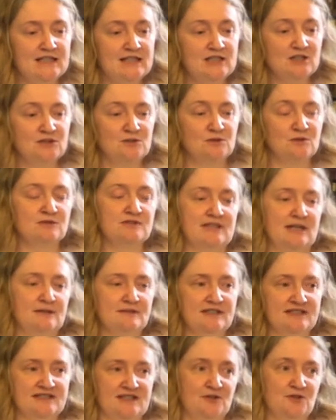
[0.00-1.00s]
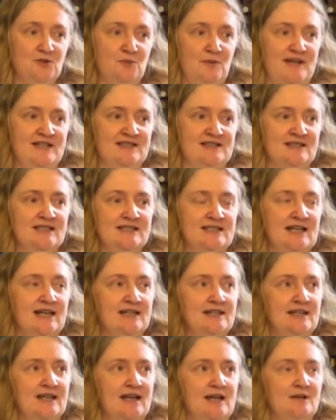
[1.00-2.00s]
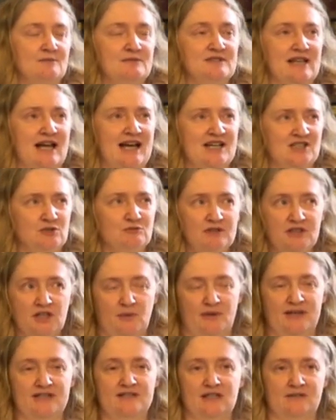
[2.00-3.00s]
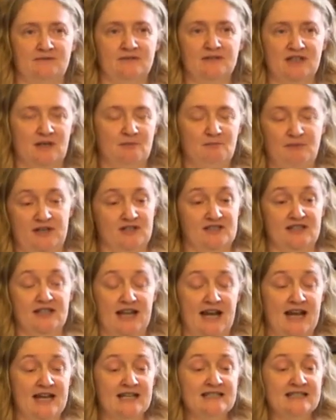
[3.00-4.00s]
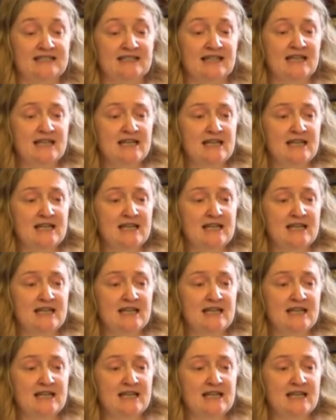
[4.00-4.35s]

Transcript: So down the southwest of the site, it was actually really quite different compared to the rest,